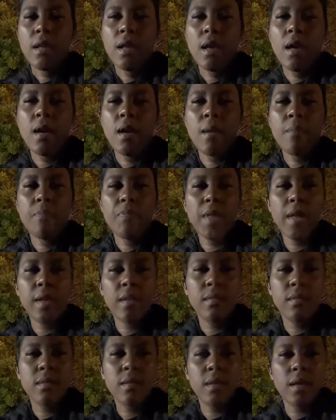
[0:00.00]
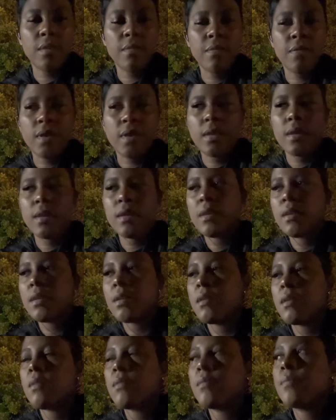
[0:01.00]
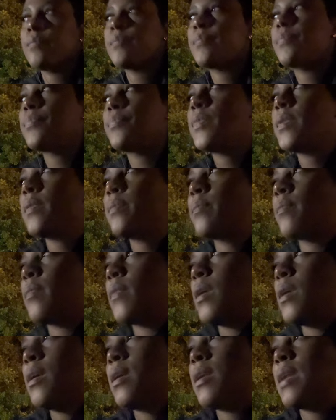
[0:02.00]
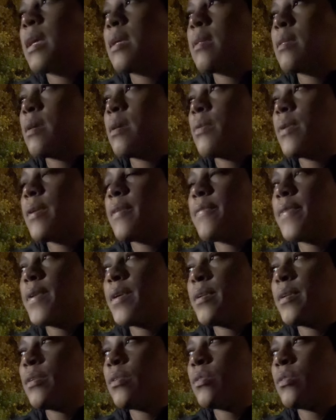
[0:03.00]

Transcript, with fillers: um, Thanksgiving? That's how I feel.